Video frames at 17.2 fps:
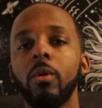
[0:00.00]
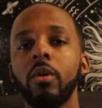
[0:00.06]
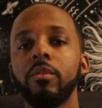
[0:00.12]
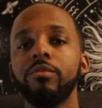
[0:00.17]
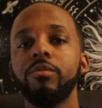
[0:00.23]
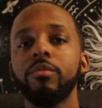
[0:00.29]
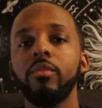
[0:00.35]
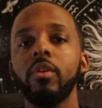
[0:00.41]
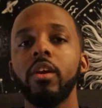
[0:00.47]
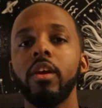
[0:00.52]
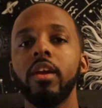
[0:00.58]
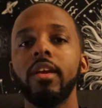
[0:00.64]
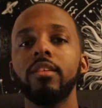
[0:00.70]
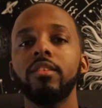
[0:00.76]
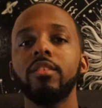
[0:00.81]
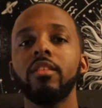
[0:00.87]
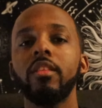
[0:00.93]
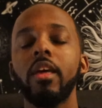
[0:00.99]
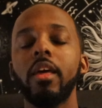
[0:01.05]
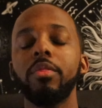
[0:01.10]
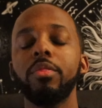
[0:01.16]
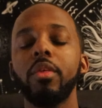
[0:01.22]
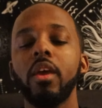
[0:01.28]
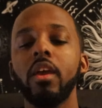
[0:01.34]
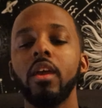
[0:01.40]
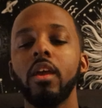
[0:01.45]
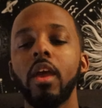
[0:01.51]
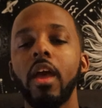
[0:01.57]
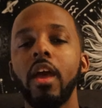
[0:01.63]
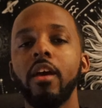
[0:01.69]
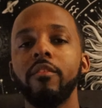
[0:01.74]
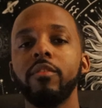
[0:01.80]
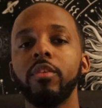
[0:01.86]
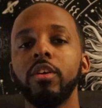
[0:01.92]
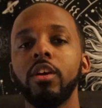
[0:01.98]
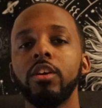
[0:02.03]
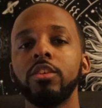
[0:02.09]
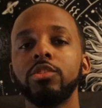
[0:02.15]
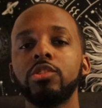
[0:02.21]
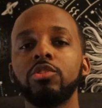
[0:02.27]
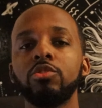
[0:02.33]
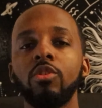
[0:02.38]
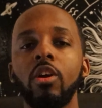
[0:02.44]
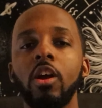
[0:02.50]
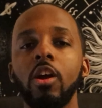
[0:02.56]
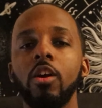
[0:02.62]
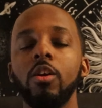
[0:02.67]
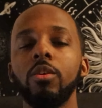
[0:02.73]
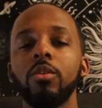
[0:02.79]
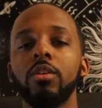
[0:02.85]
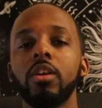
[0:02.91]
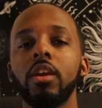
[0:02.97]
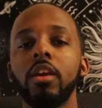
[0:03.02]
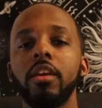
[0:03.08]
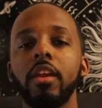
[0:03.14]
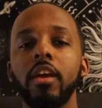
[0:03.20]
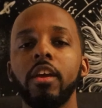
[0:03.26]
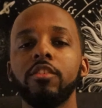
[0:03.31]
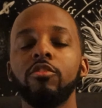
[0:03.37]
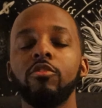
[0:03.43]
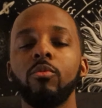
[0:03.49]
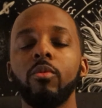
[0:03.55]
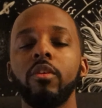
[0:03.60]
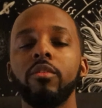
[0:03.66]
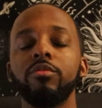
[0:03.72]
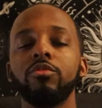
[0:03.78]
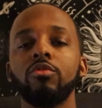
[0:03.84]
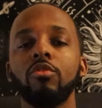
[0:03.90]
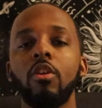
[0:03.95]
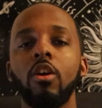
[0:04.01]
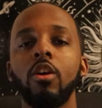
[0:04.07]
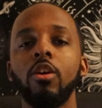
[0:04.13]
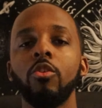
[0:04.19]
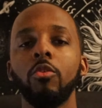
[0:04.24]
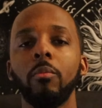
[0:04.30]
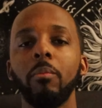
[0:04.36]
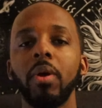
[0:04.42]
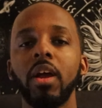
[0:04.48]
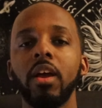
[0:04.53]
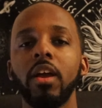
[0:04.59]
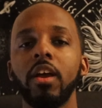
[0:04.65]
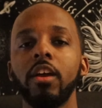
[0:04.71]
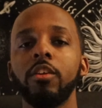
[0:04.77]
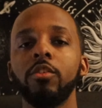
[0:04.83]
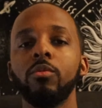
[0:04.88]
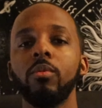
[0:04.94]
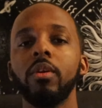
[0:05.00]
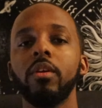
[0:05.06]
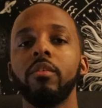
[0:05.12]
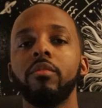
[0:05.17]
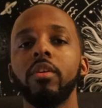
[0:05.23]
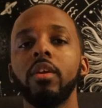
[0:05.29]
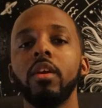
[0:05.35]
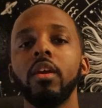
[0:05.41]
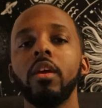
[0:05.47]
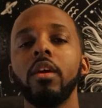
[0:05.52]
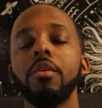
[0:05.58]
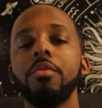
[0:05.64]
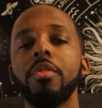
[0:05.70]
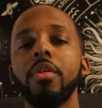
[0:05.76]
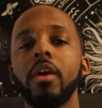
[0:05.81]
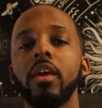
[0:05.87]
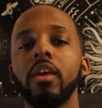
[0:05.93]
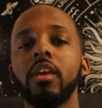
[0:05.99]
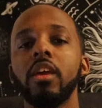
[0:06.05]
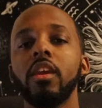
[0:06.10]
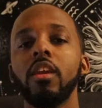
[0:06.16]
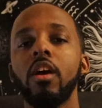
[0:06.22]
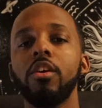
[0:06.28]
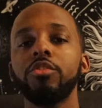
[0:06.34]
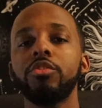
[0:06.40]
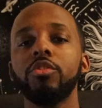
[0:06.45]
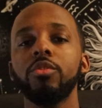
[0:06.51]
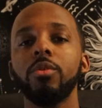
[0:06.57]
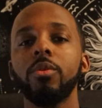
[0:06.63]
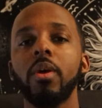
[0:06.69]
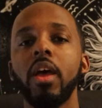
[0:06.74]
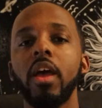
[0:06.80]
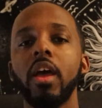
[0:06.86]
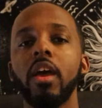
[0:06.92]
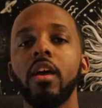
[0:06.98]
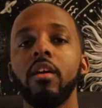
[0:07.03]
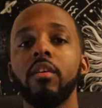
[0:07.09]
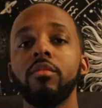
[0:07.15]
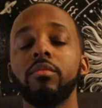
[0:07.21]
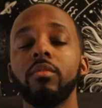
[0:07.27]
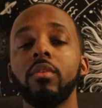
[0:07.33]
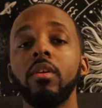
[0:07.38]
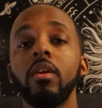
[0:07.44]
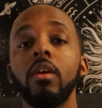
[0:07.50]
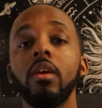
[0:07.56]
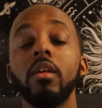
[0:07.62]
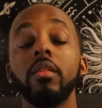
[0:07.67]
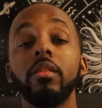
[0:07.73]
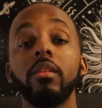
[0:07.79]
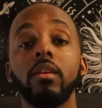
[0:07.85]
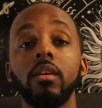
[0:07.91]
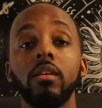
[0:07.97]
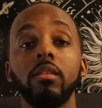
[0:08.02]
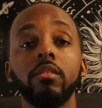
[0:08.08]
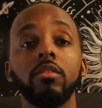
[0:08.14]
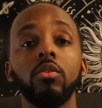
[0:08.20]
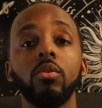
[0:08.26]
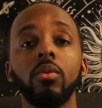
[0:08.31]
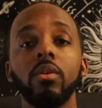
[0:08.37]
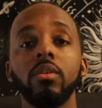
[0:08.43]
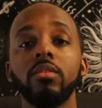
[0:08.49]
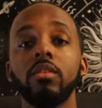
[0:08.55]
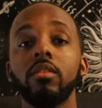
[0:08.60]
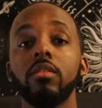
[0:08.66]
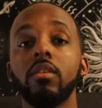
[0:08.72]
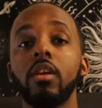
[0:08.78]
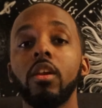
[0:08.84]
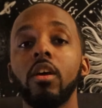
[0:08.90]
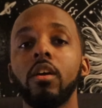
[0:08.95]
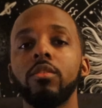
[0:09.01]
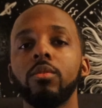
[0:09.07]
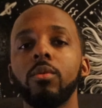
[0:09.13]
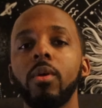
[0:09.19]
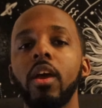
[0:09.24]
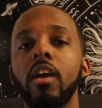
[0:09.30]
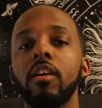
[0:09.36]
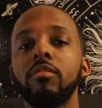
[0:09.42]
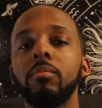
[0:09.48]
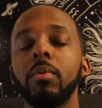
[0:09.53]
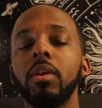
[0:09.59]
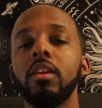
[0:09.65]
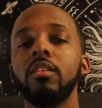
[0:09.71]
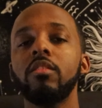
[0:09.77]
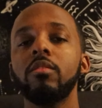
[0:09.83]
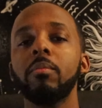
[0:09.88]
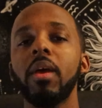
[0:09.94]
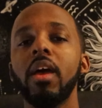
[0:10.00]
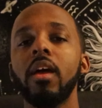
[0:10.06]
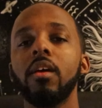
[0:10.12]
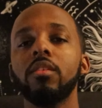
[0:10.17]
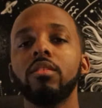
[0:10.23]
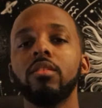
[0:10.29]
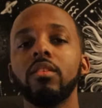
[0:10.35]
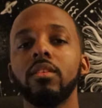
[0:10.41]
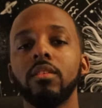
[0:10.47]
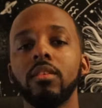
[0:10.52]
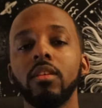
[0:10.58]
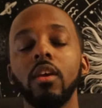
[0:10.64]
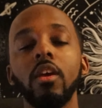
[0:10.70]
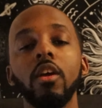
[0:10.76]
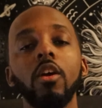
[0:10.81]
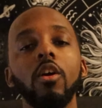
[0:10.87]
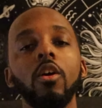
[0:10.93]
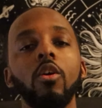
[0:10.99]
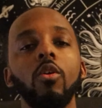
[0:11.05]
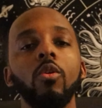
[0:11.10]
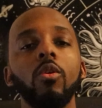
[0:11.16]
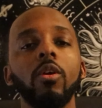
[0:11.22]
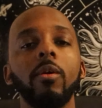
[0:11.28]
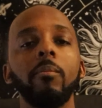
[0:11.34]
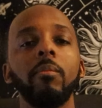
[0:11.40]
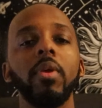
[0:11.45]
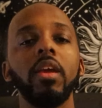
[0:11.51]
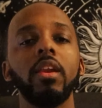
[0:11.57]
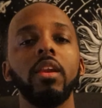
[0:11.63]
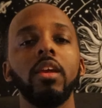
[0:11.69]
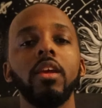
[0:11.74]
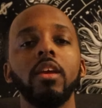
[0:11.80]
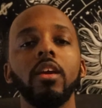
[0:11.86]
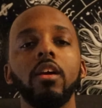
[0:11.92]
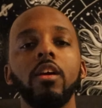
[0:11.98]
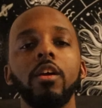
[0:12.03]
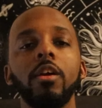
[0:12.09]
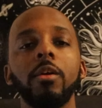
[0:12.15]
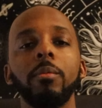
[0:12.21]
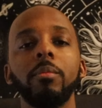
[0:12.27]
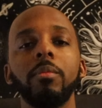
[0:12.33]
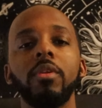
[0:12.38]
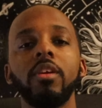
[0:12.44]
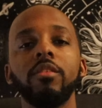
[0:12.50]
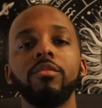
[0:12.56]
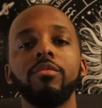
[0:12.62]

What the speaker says: friends that they have a strong connection with, strong bond with. They can also have, these Tauruses can also have many spouses, or many and